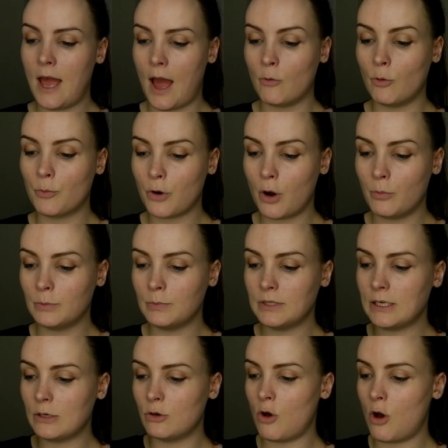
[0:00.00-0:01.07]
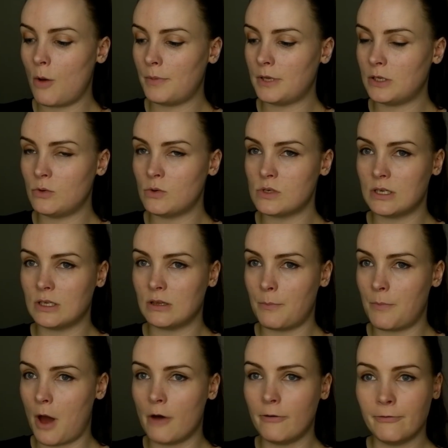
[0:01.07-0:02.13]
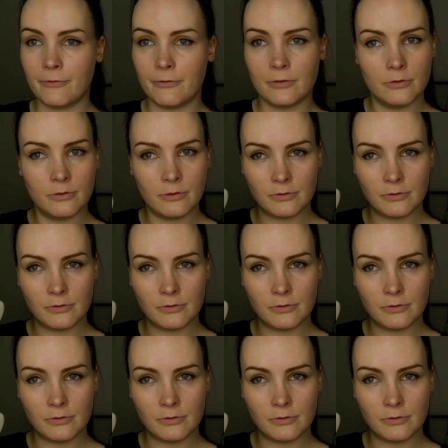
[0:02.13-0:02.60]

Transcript: I will probably not be using the puff,